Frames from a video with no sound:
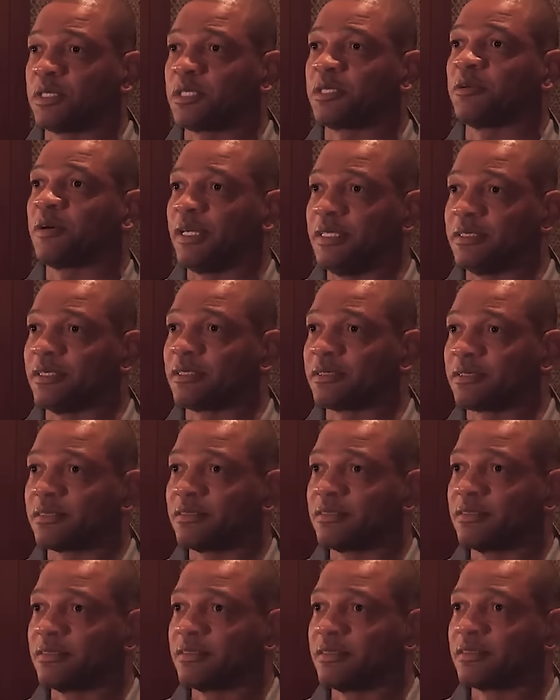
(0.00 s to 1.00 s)
into
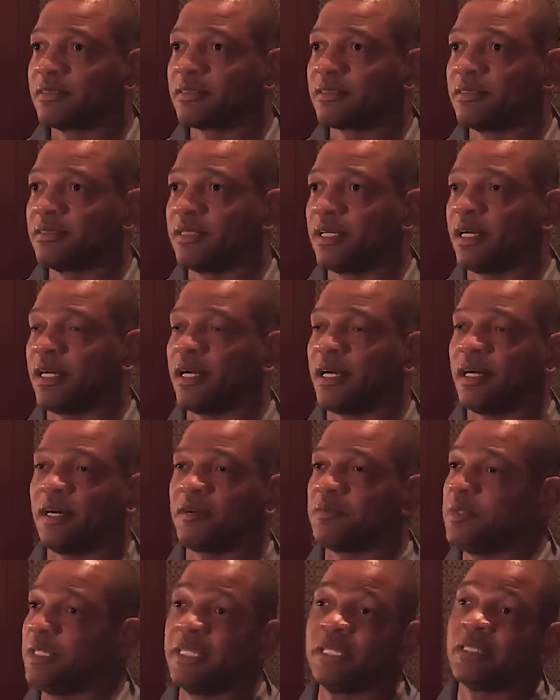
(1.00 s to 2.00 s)
greatness.
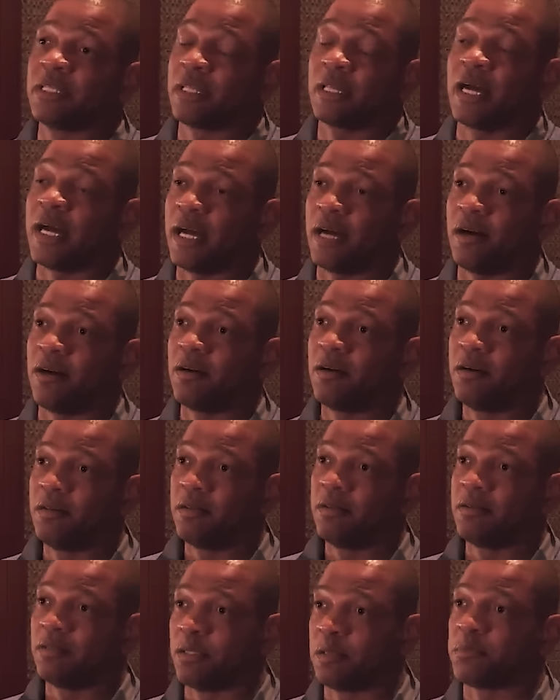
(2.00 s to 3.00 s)
We didn't allow
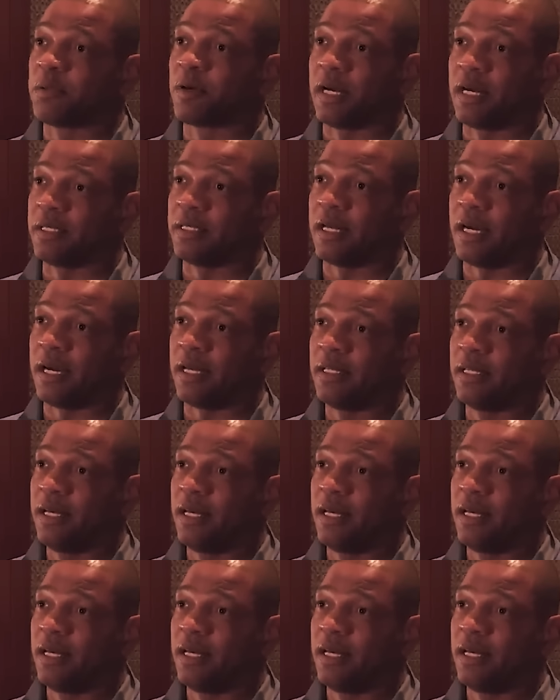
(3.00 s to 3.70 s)
LeBron that,